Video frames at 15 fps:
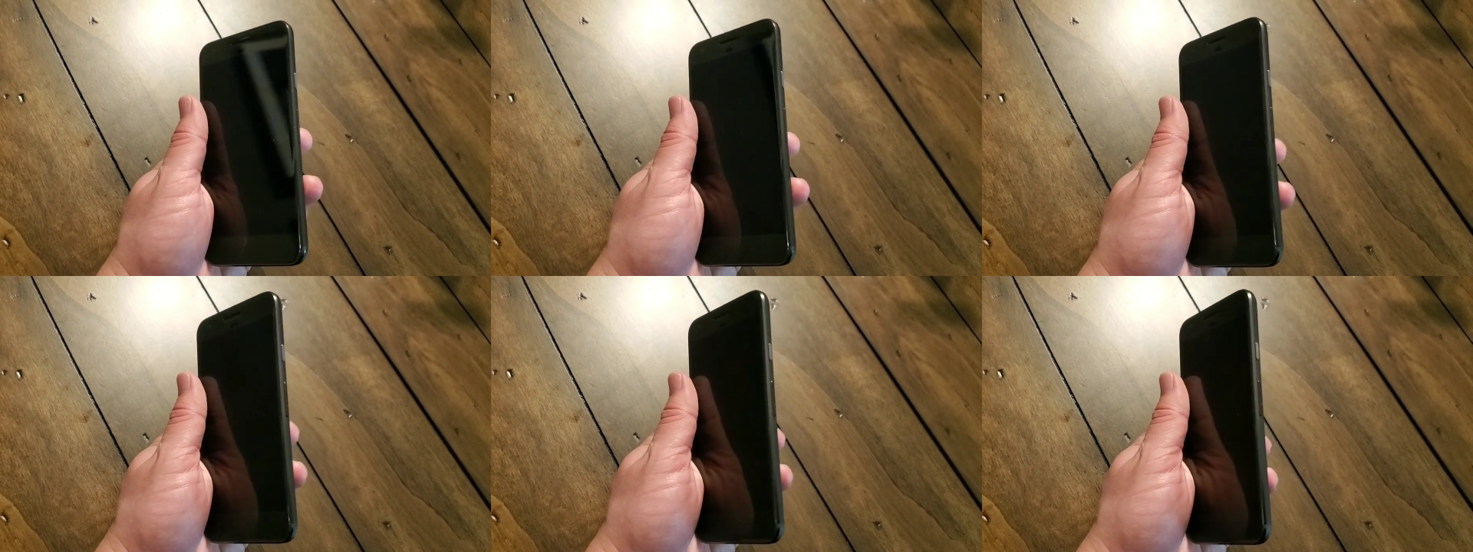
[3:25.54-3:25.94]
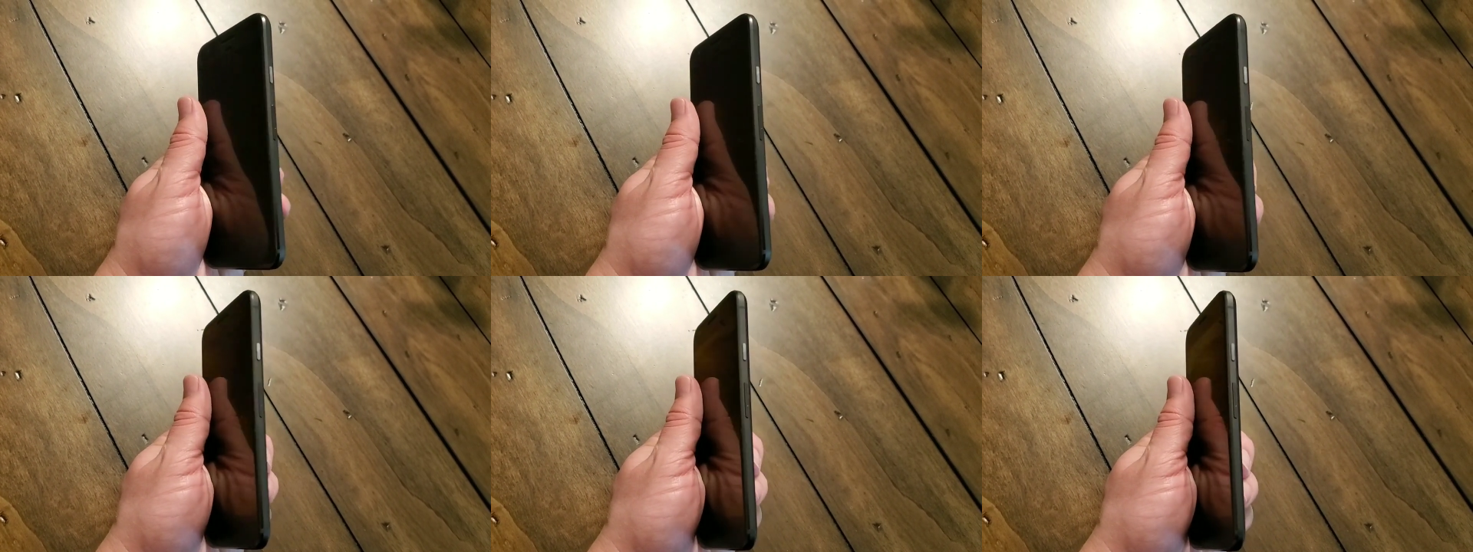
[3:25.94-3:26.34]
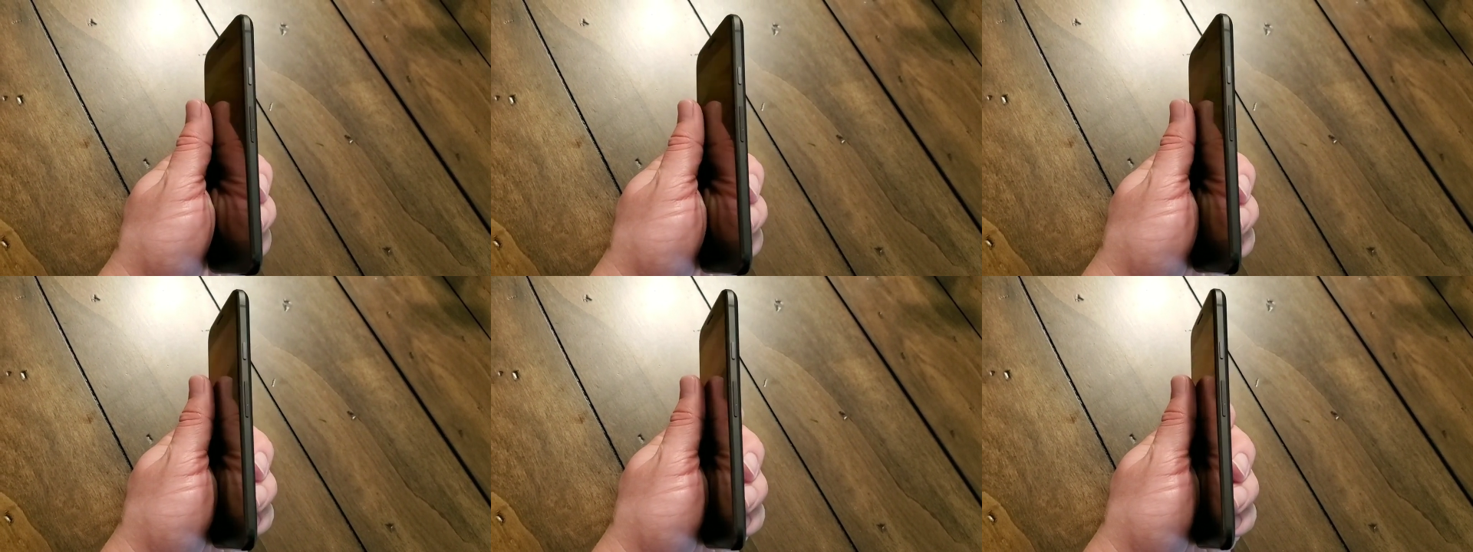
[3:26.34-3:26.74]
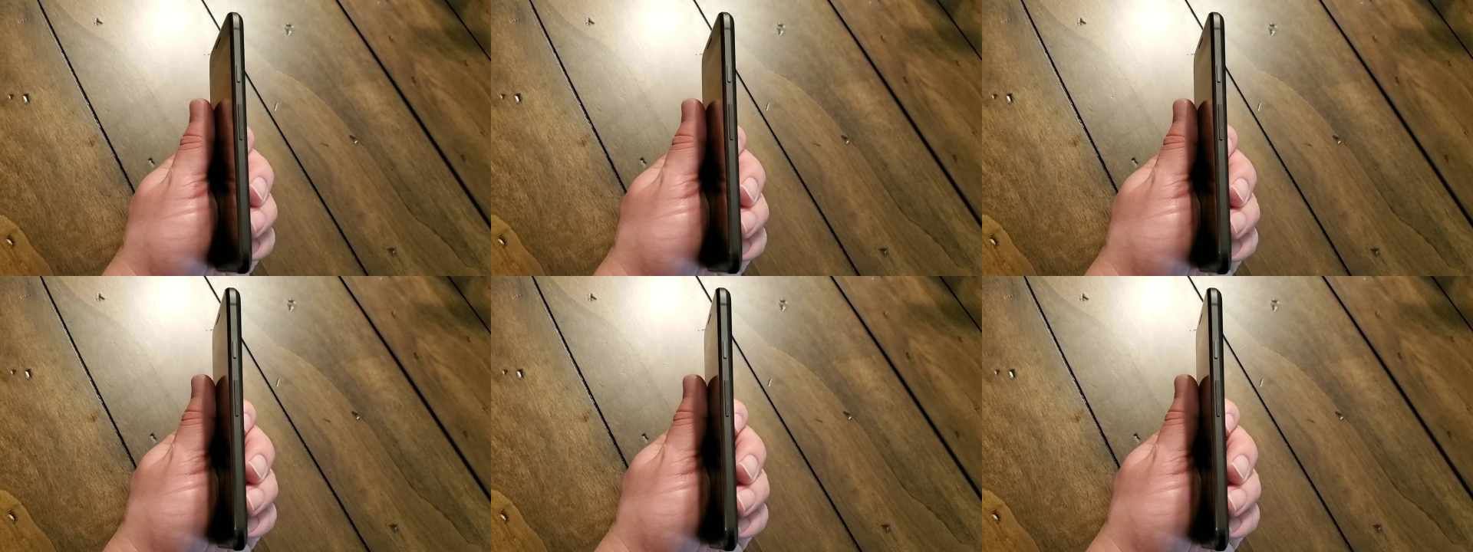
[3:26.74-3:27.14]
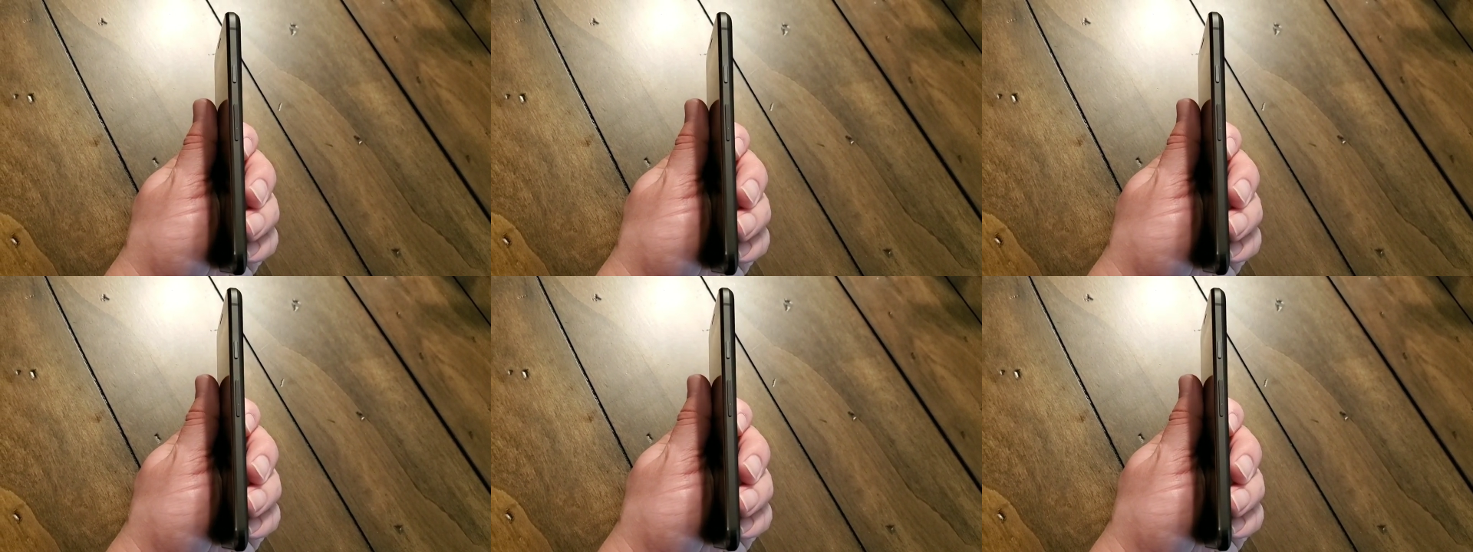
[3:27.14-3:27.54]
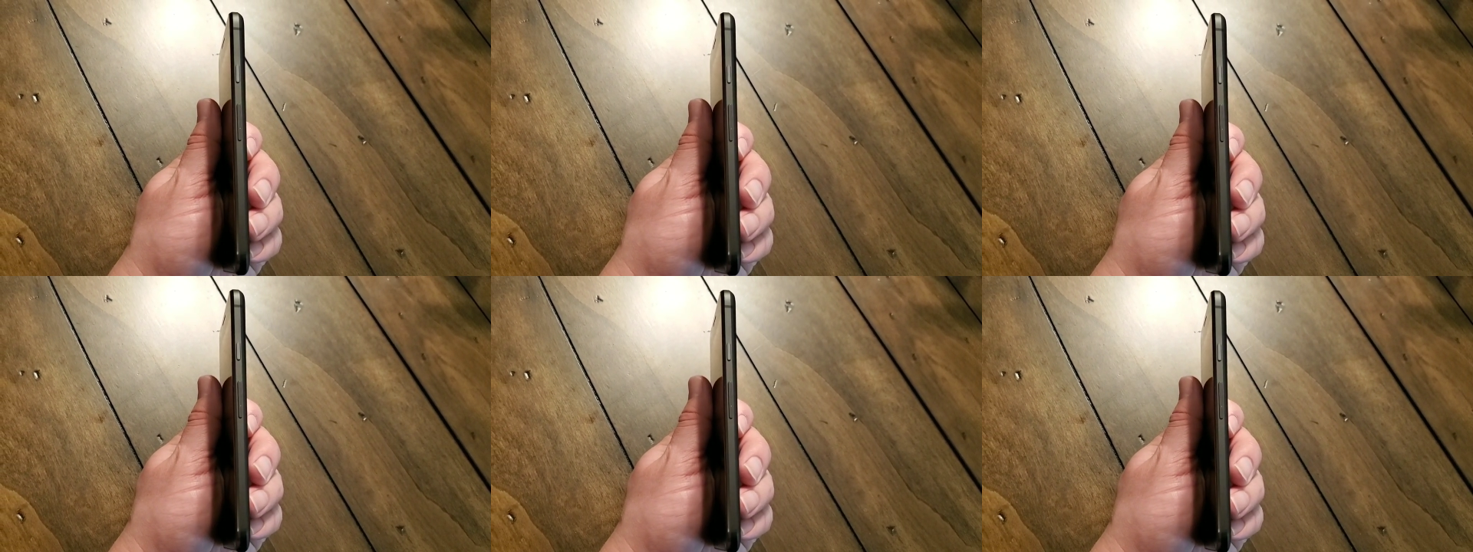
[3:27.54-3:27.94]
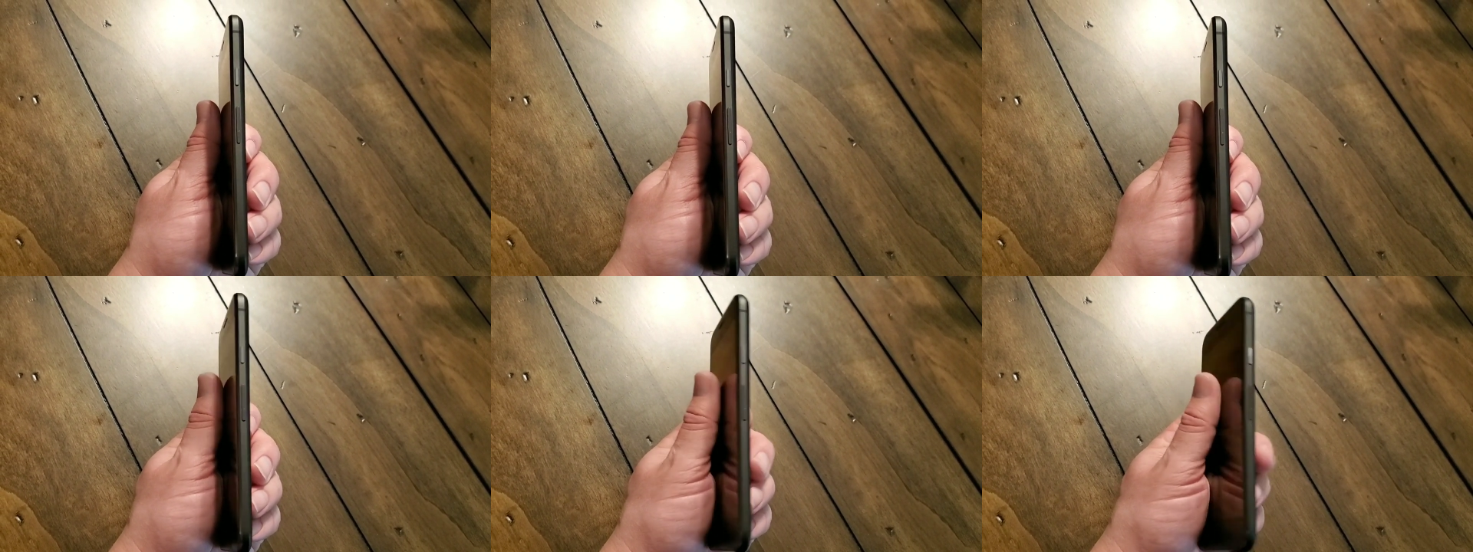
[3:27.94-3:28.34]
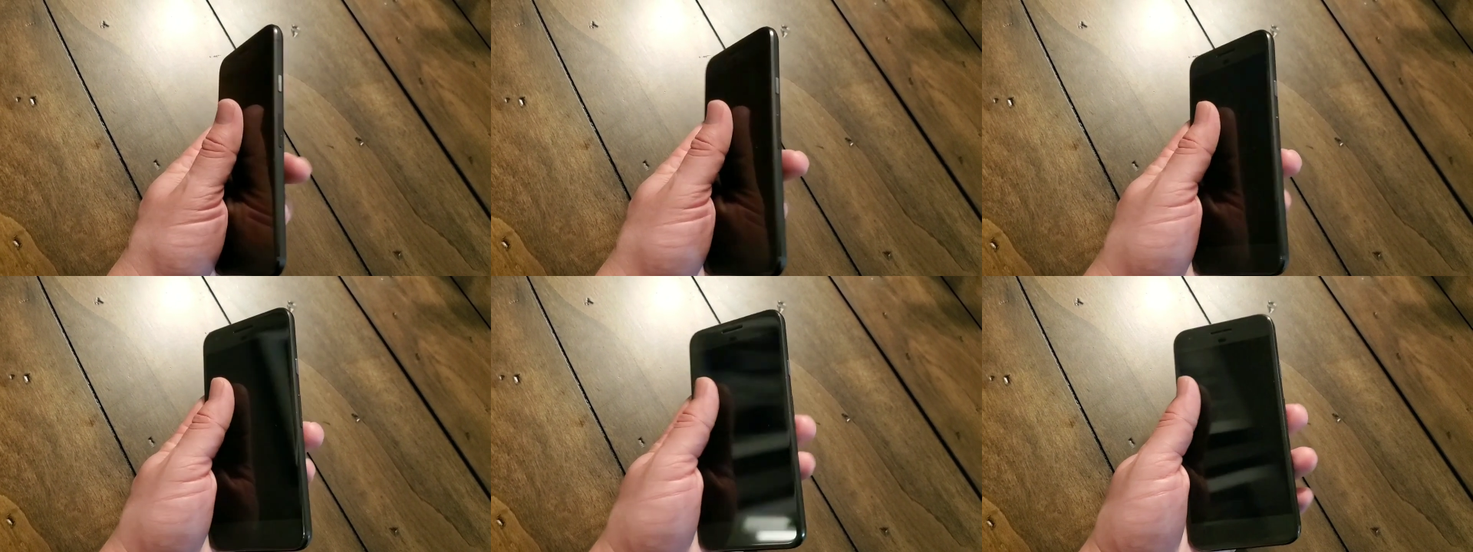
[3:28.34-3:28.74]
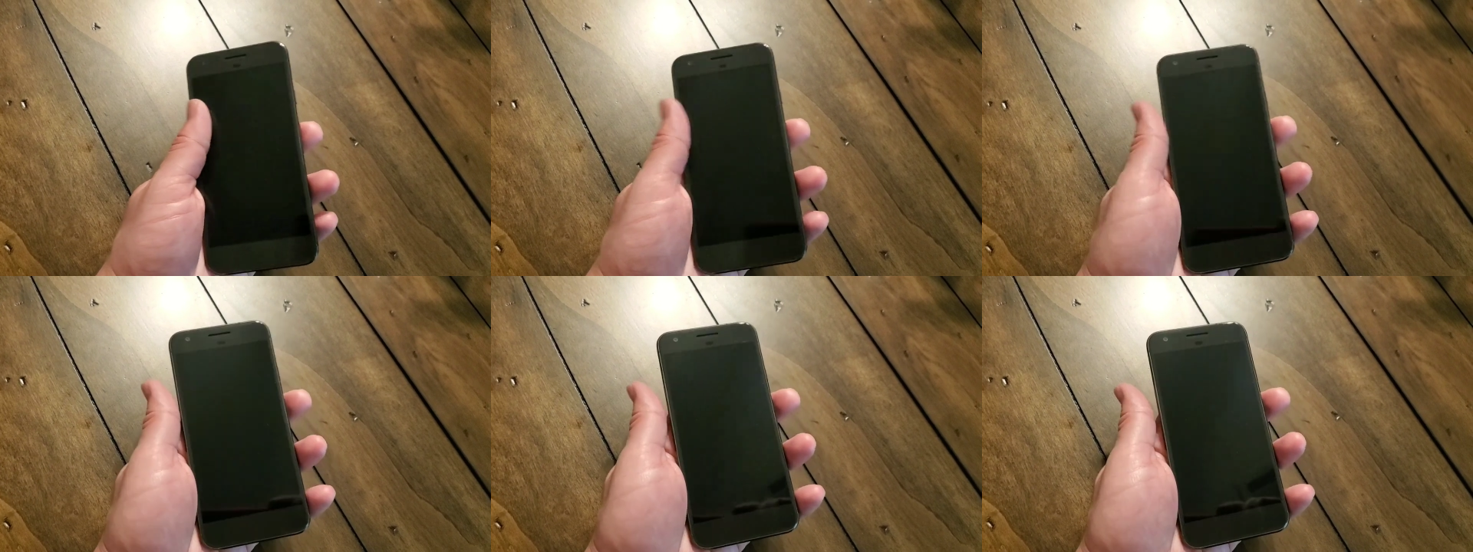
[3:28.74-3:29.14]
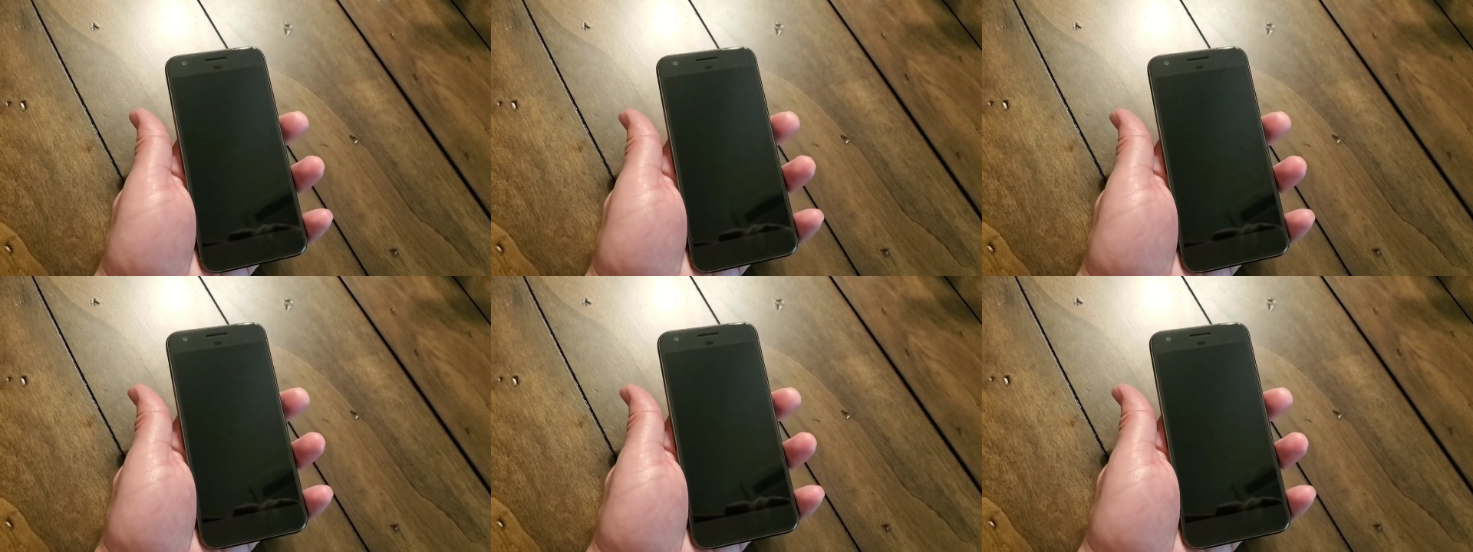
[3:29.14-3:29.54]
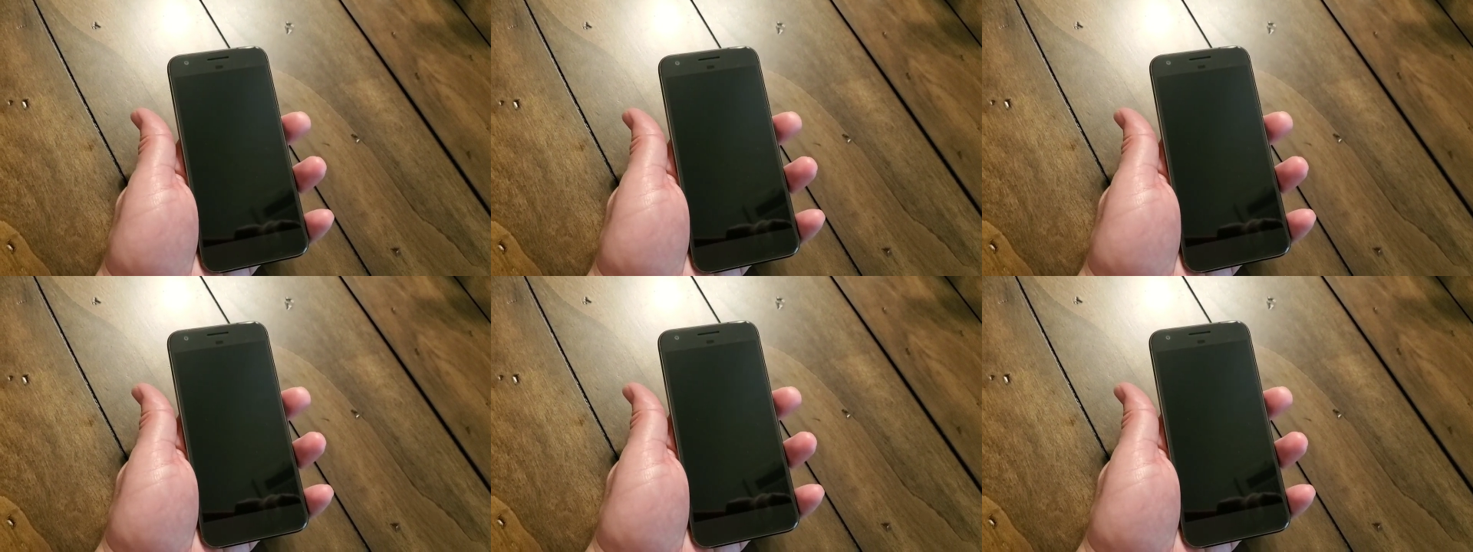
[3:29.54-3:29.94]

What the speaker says: [unreadable: no face in view]